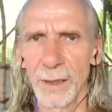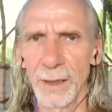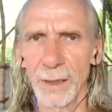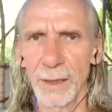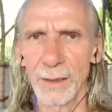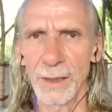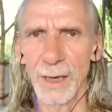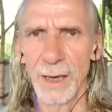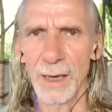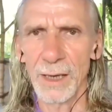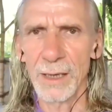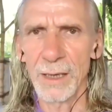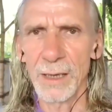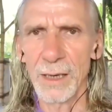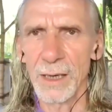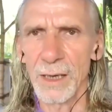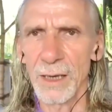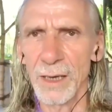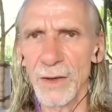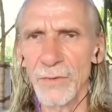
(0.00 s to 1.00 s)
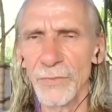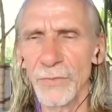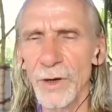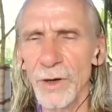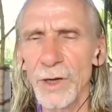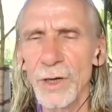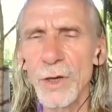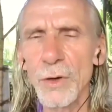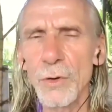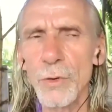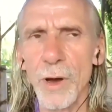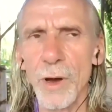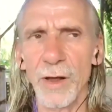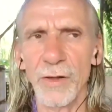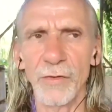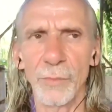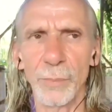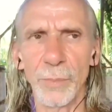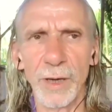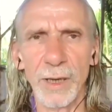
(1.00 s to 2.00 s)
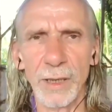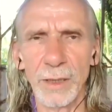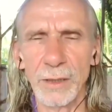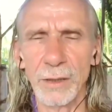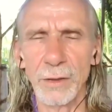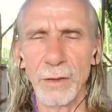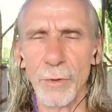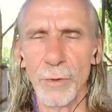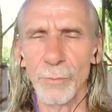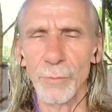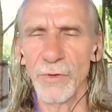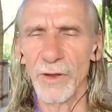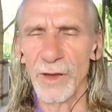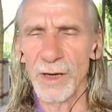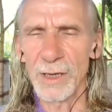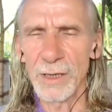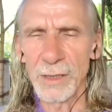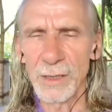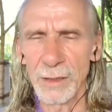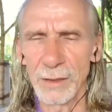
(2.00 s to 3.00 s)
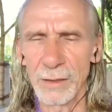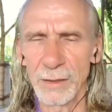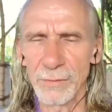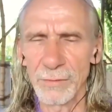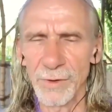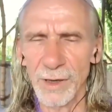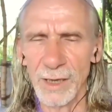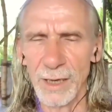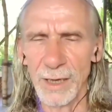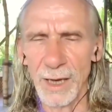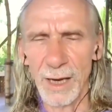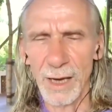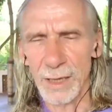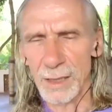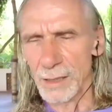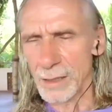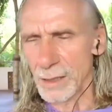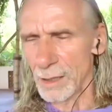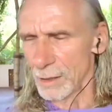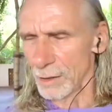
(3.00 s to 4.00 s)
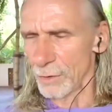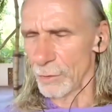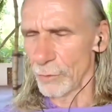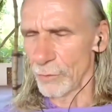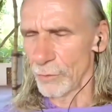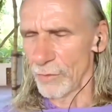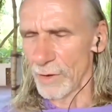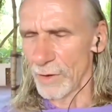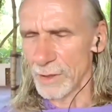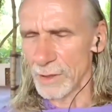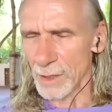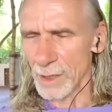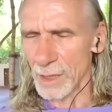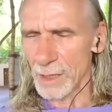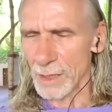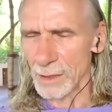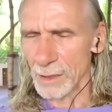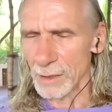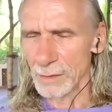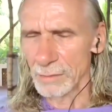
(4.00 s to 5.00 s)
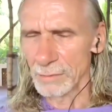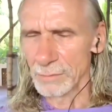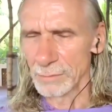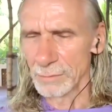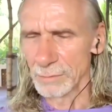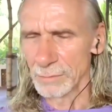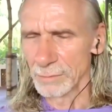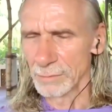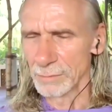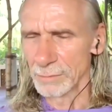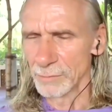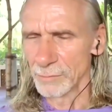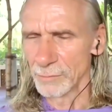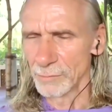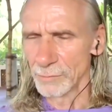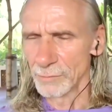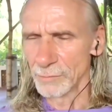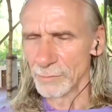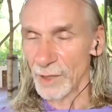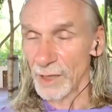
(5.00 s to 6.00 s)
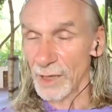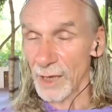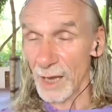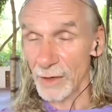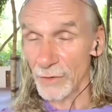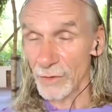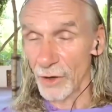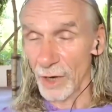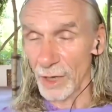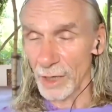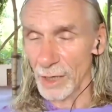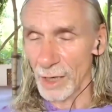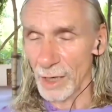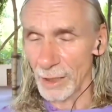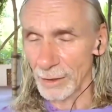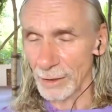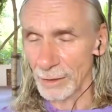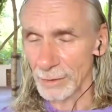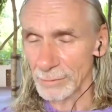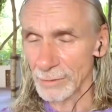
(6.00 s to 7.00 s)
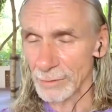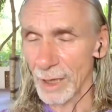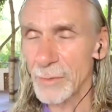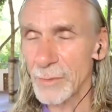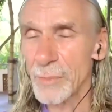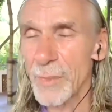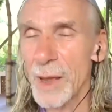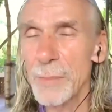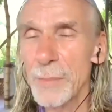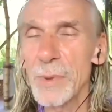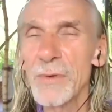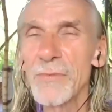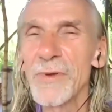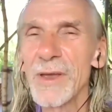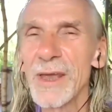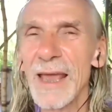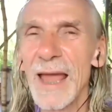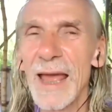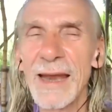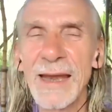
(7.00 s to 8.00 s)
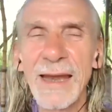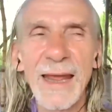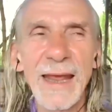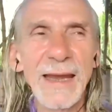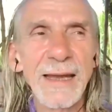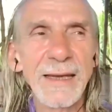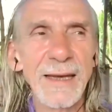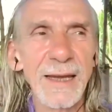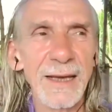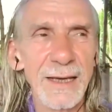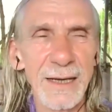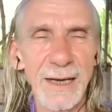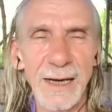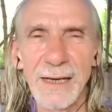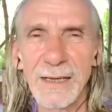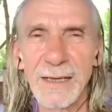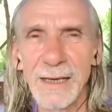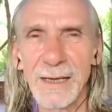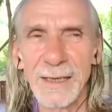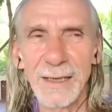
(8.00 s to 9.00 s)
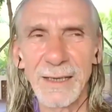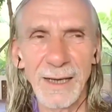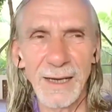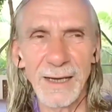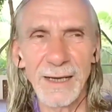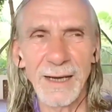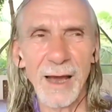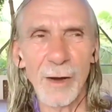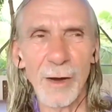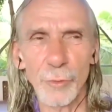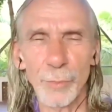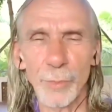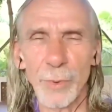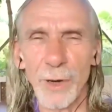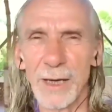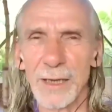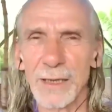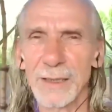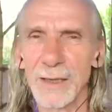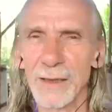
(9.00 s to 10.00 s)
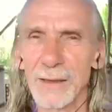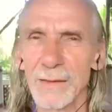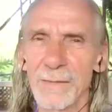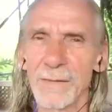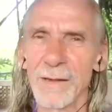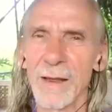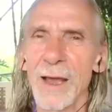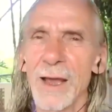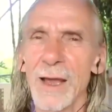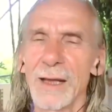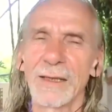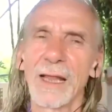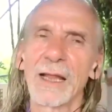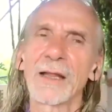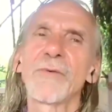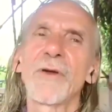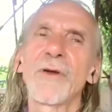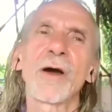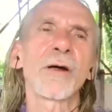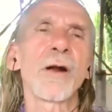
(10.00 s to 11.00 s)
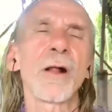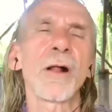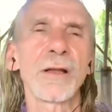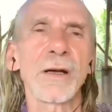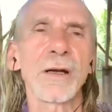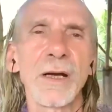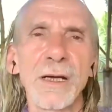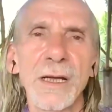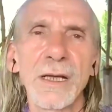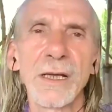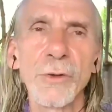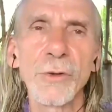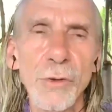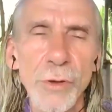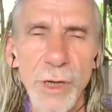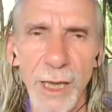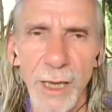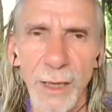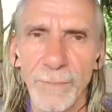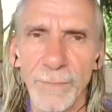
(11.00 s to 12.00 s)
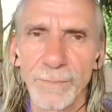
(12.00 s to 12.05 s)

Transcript: And then if a new aspect comes in, we can consider it, we can check it, and maybe we can integrate it in our practice that we are already doing.